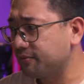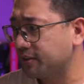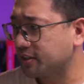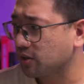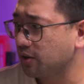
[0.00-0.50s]
if
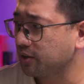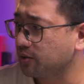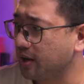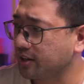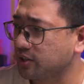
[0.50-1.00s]
it's going
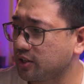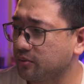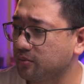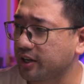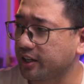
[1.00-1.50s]
to actually
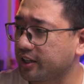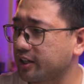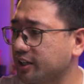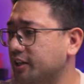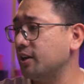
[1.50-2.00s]
work.
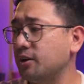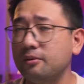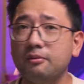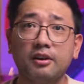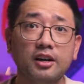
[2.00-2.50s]

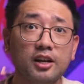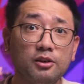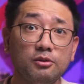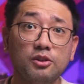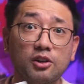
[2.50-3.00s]
We're gonna
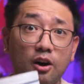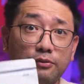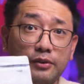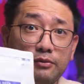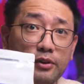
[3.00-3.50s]
use
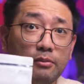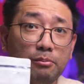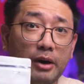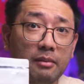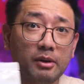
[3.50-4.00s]
coffee from
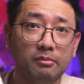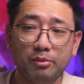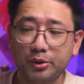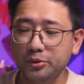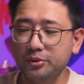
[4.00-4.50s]
Primal
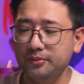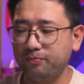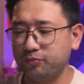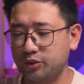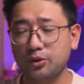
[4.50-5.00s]
Brew.
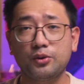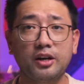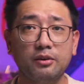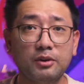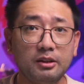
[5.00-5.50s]
So
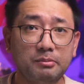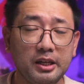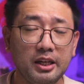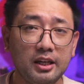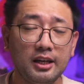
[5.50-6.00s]
I will
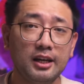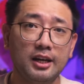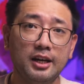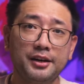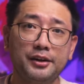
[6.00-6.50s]
be
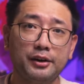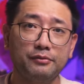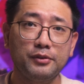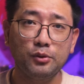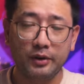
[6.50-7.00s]

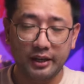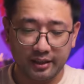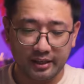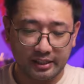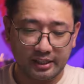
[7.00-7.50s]
reviewing
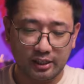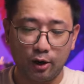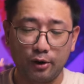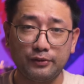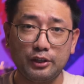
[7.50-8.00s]
this
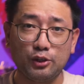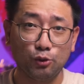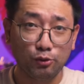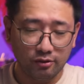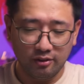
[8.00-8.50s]
coffee
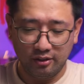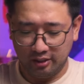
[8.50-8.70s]
soon.